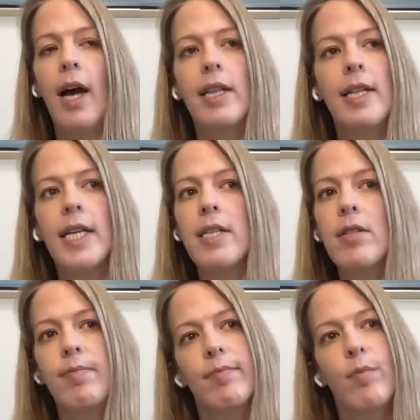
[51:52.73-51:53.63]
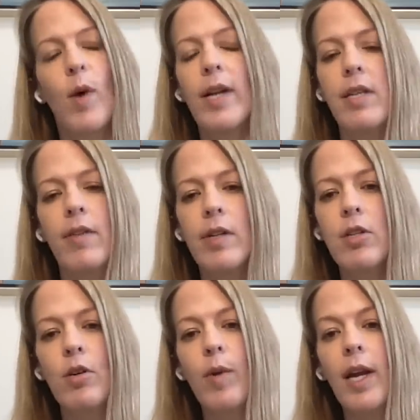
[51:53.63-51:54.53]
at least once every
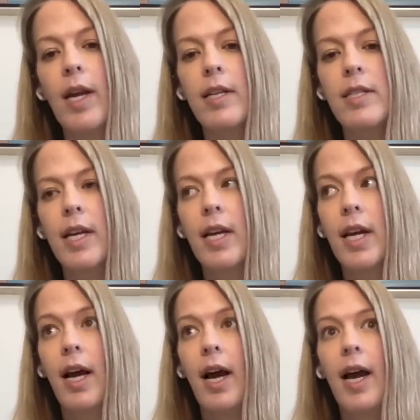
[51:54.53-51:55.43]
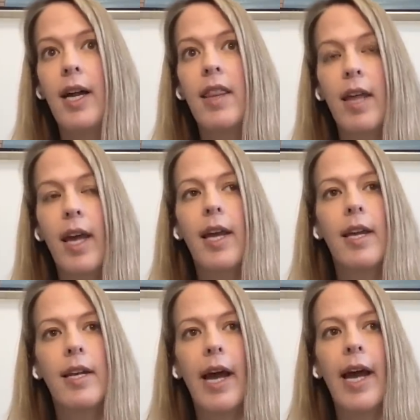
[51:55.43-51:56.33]
2 weeks, I think
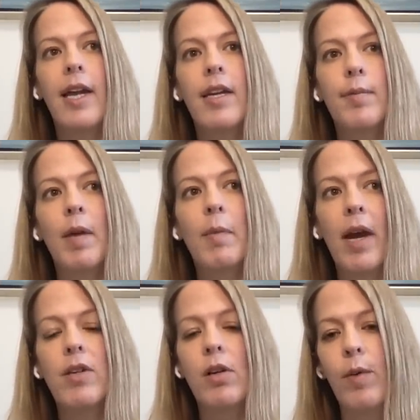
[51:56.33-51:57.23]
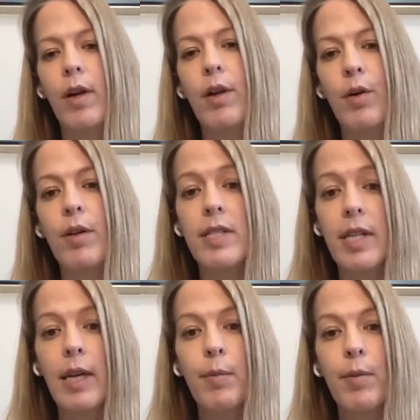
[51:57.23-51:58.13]
at night, maybe I don't want to go to
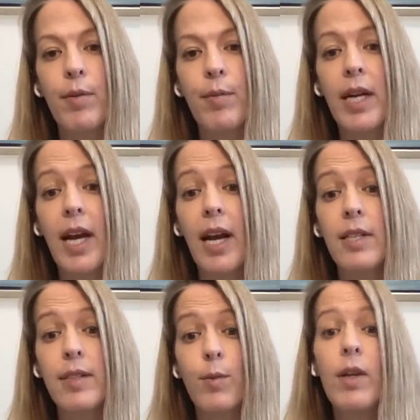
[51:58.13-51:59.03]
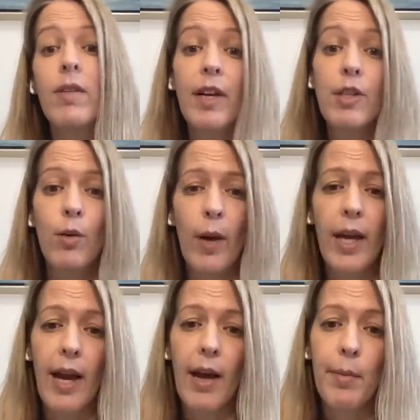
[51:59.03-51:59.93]
sleep because what if I don't
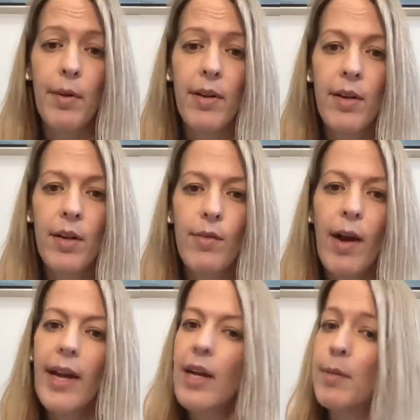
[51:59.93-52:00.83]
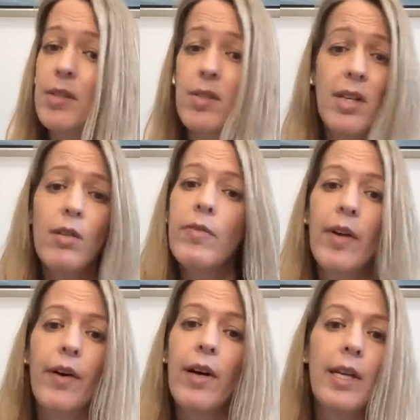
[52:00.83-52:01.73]
wake up, right? I'm still
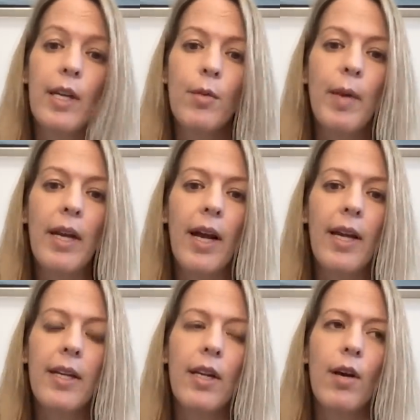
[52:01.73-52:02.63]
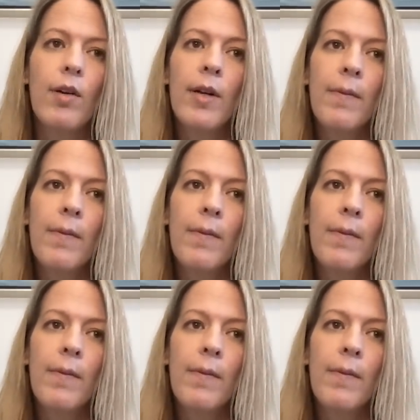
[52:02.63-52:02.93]
very human. You know,